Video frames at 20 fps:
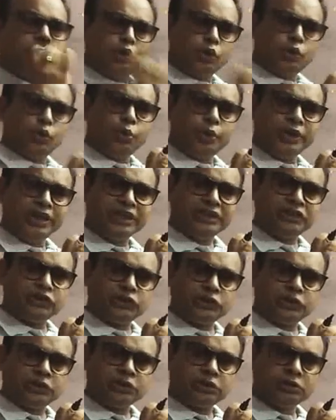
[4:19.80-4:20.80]
due to
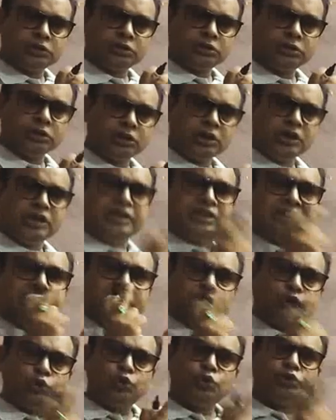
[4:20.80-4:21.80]
which
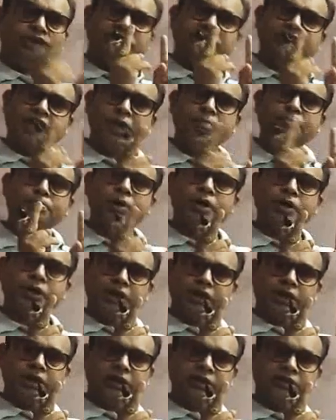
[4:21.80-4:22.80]
two same
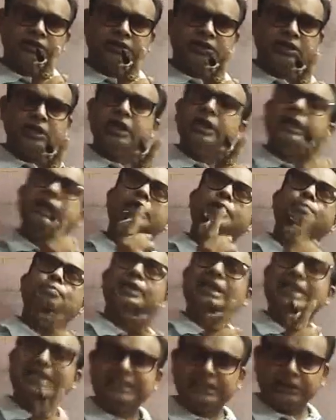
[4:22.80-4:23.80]
particles
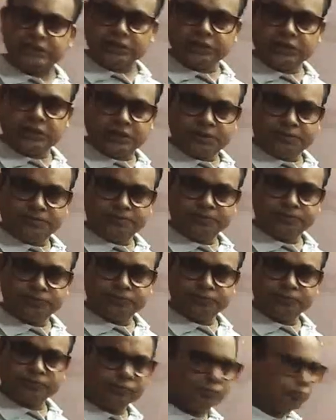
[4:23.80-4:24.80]
repel each other.
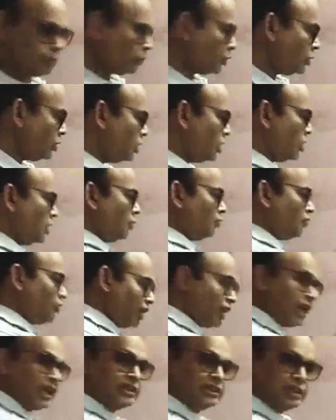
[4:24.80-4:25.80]

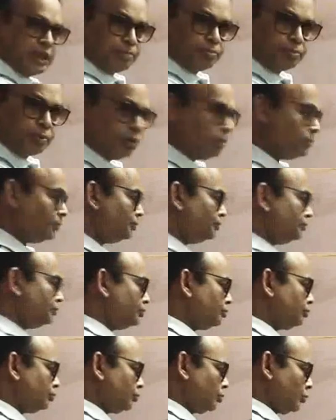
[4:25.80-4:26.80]
For example,
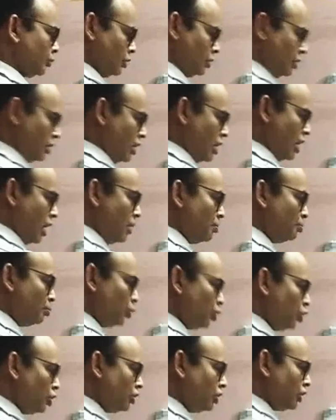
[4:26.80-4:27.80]
a
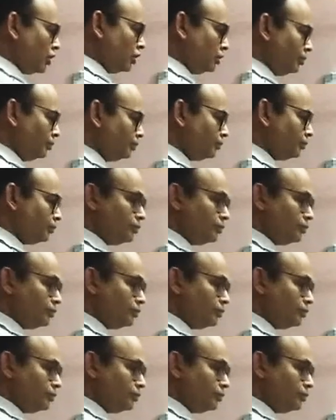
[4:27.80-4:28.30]
proton